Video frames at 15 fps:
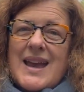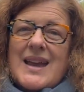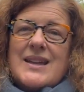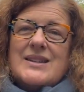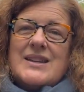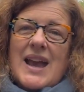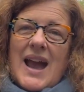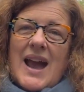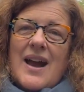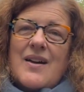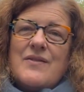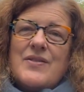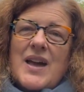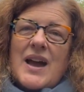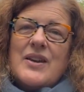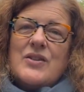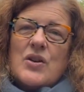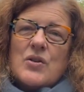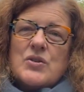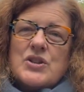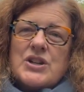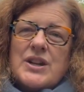to have that
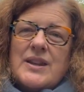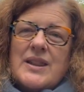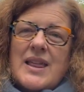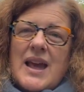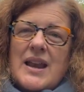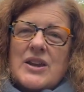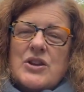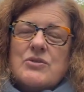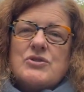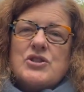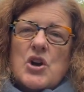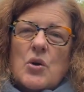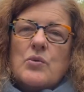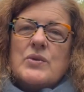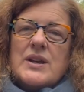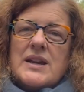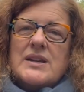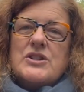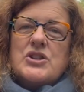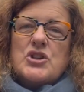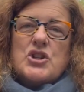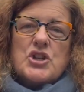notion that you don't need
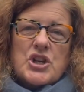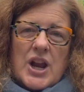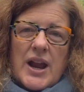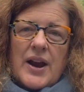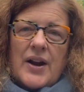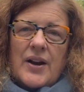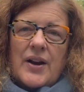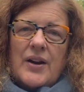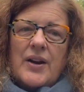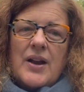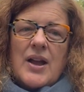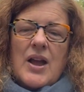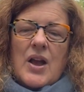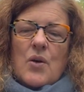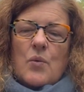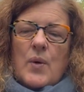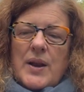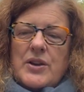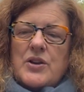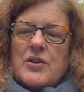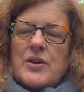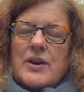to share
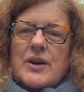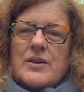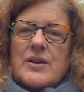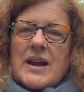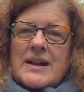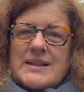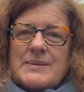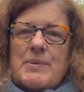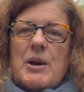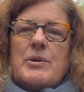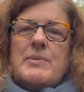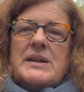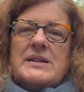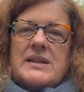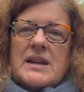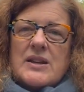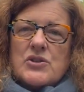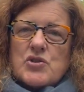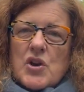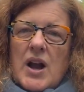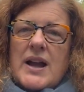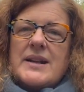when you're experimenting,
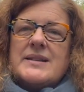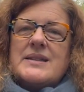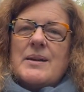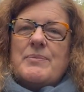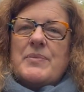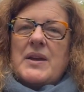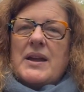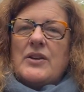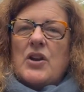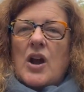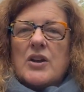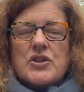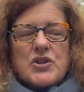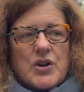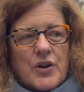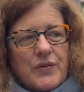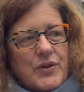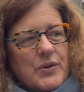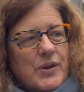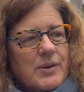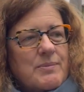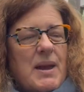trying something, not sure if
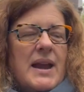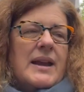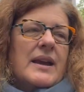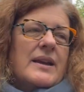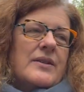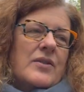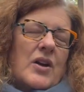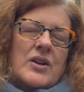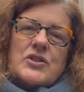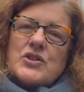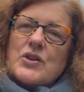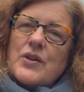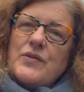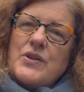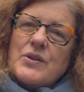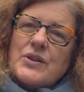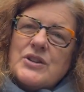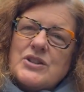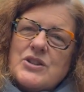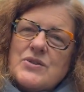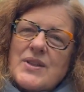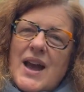you can make it, not sure if you can
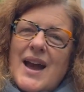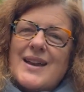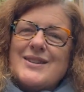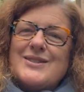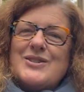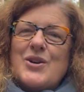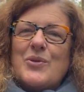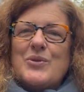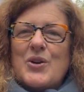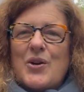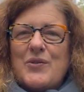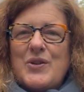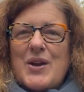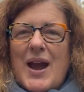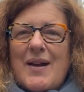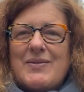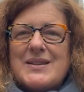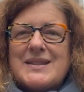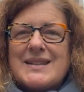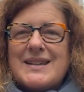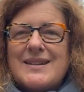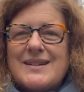do that, don't know if you have the
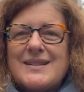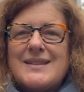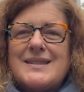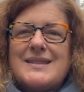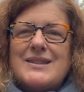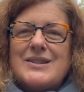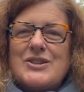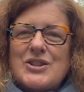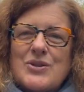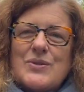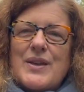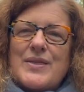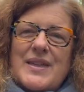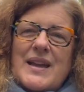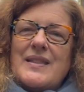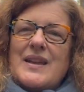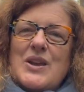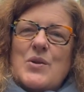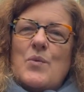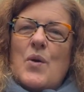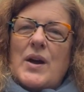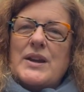skills to do the thing that
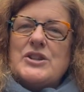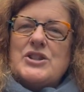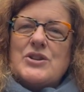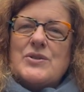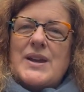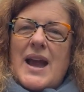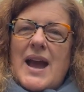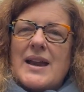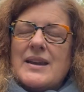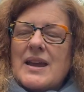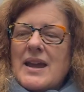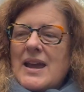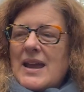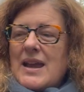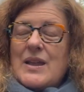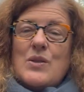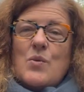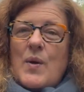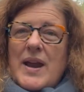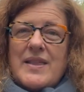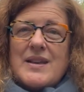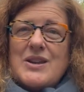you want to do yet in the
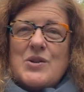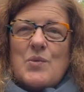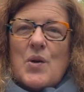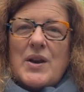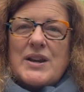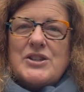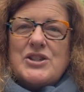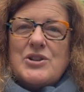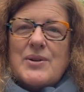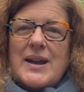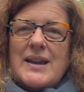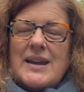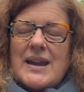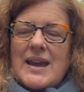way that you want to do it,